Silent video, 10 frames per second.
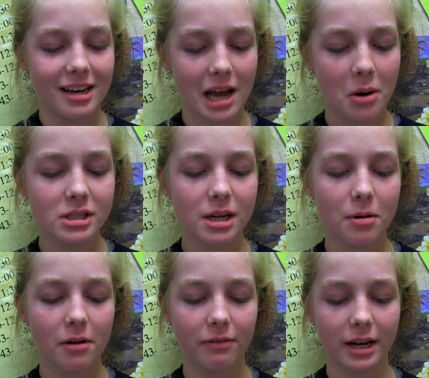Now it's time
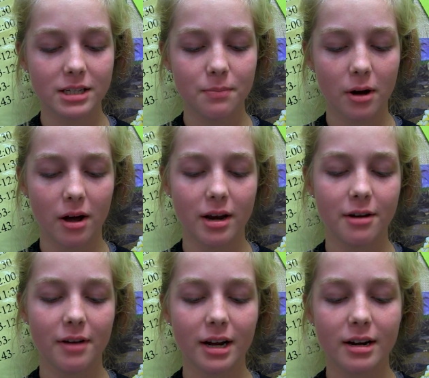to reflect upon
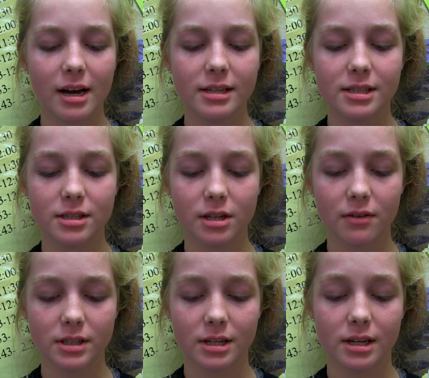and recognize the
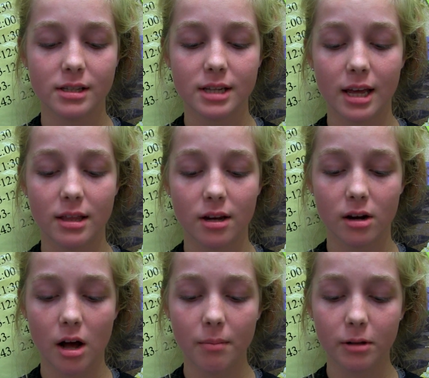services and the
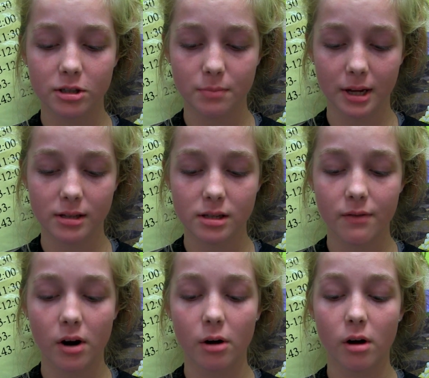accomplishments
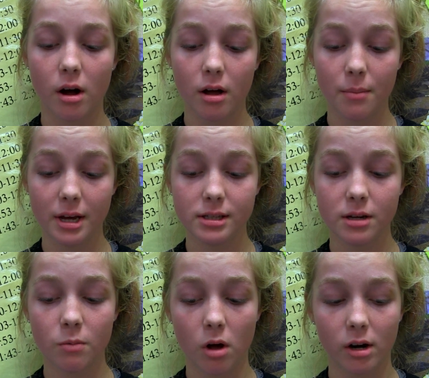of our
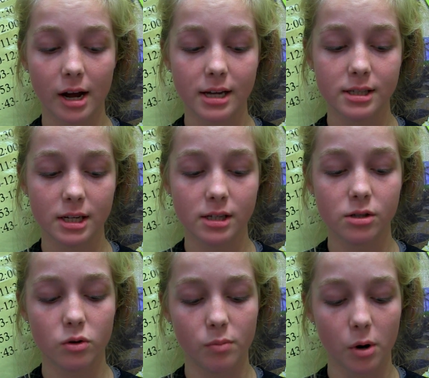amazing Waller ISD
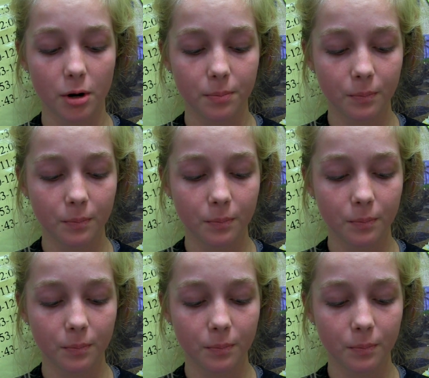School Board.